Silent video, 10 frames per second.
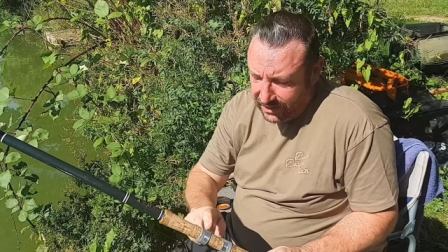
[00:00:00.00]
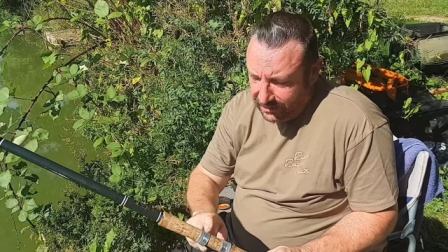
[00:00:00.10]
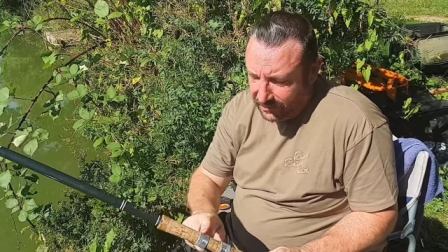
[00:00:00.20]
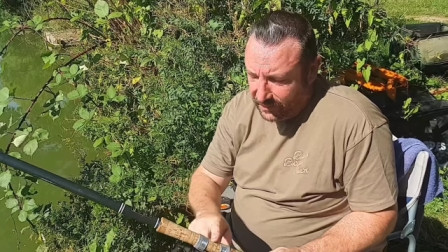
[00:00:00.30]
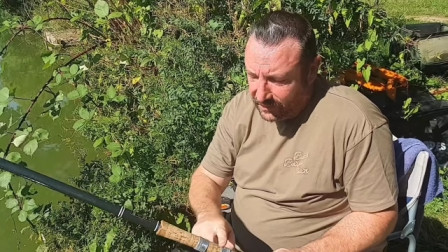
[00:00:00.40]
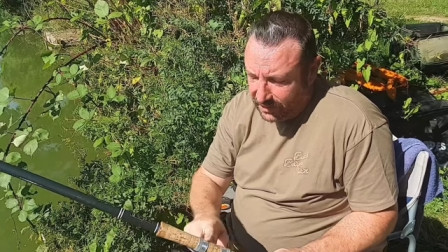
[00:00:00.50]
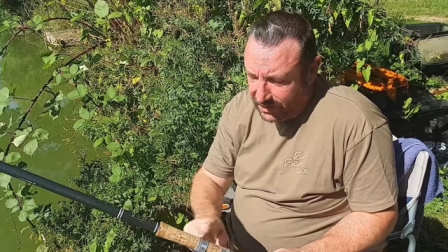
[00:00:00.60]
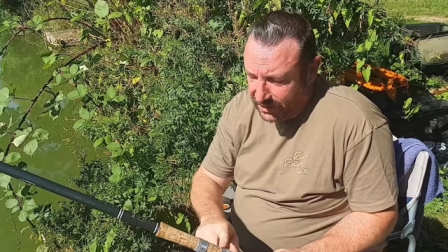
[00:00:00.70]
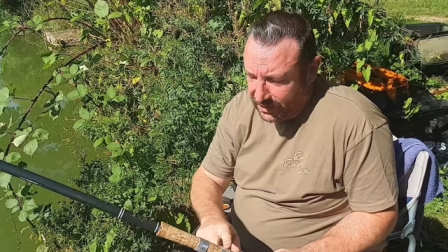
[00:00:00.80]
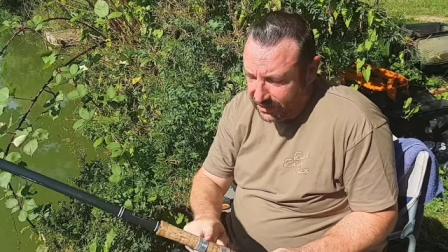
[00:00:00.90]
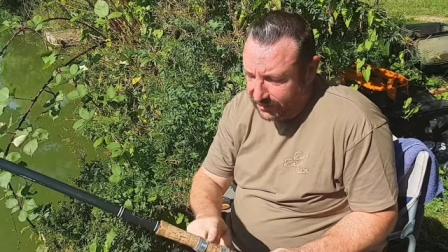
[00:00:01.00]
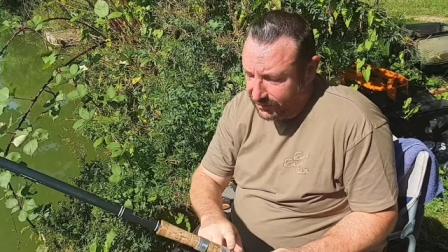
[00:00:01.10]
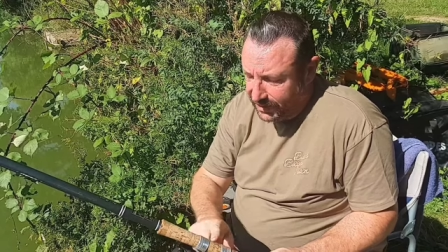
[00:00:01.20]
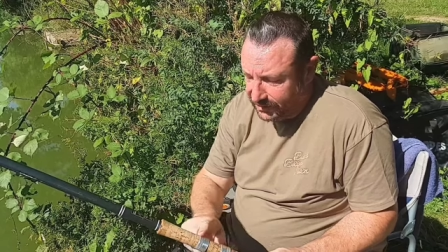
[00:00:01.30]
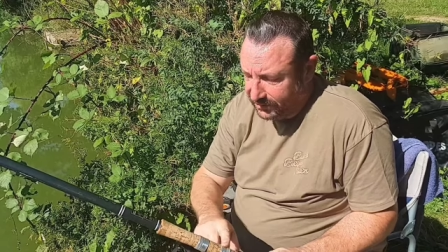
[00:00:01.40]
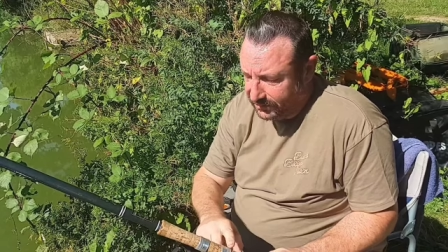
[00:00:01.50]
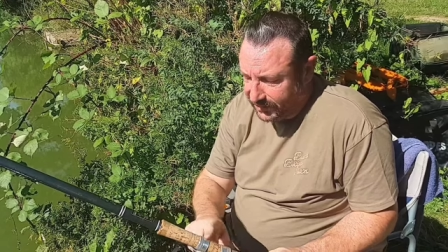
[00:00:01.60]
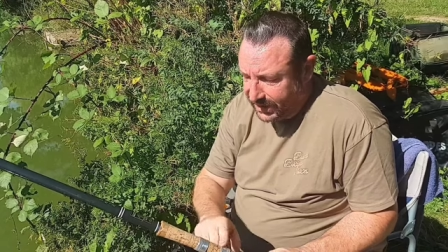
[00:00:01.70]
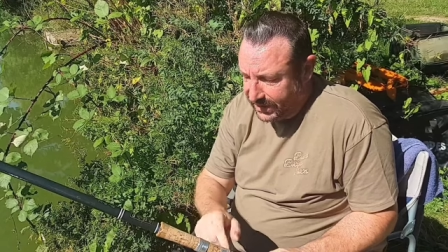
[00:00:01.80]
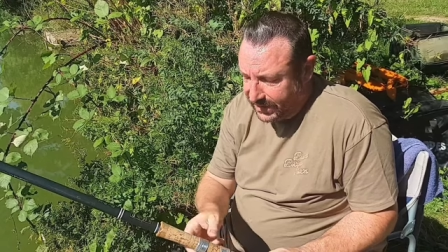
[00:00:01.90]
Um, we've got the reel
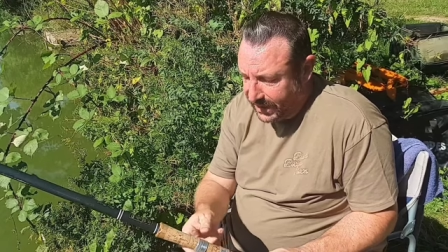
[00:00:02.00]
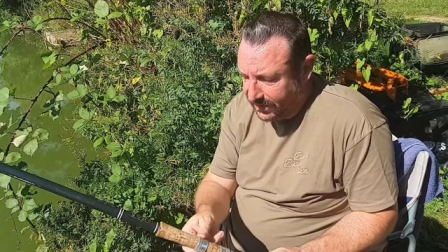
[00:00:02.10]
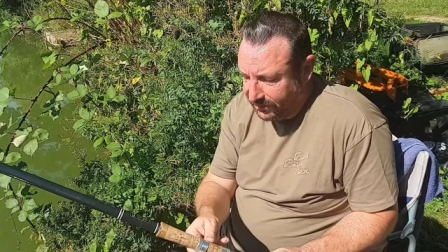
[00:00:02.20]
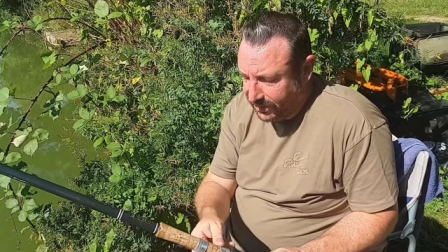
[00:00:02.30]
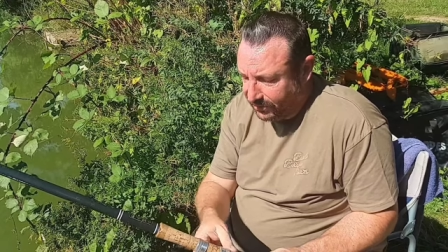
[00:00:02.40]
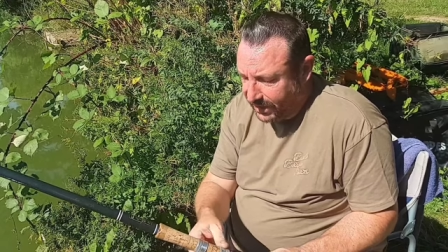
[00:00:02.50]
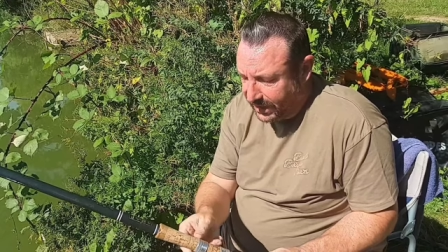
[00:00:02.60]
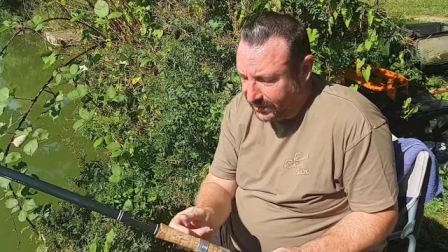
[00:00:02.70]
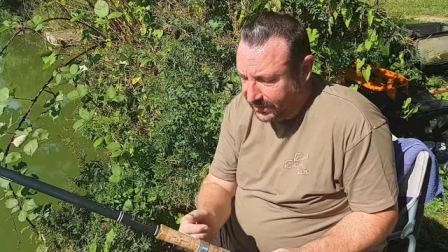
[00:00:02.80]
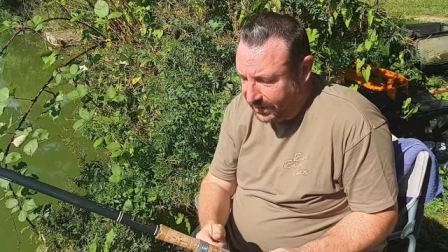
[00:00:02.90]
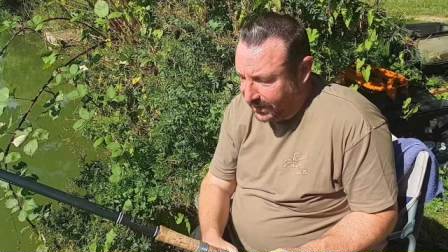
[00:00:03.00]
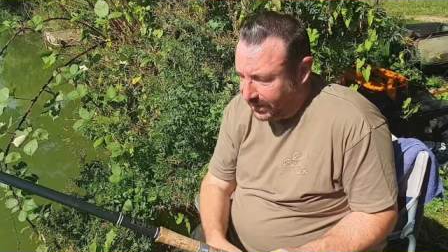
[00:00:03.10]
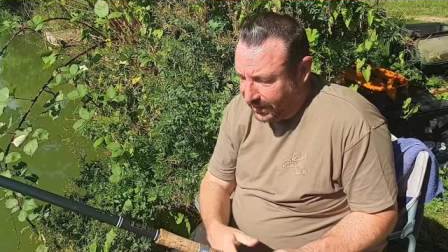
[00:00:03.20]
seats here, the reel rings,